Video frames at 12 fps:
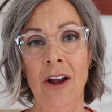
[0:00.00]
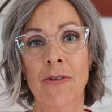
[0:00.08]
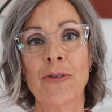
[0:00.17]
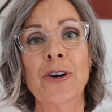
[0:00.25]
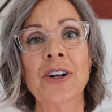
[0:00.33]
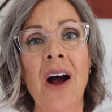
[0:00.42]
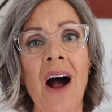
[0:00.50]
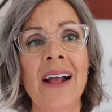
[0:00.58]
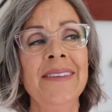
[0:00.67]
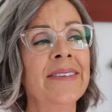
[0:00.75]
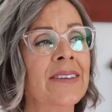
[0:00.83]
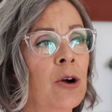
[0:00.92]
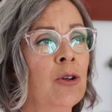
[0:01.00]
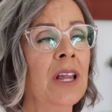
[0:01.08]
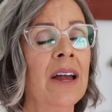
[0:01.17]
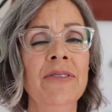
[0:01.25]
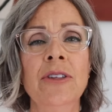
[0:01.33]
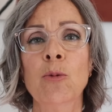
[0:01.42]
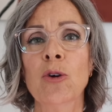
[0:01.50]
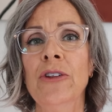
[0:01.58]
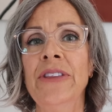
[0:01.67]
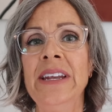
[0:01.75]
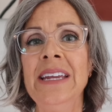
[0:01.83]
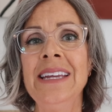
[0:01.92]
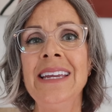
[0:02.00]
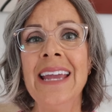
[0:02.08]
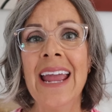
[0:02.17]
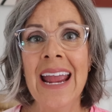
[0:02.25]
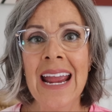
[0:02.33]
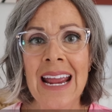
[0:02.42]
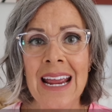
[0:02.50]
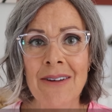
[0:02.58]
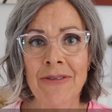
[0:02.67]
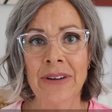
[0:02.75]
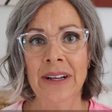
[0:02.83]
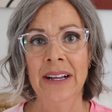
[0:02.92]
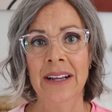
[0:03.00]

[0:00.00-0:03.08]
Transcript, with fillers: For God so loved the world that he gave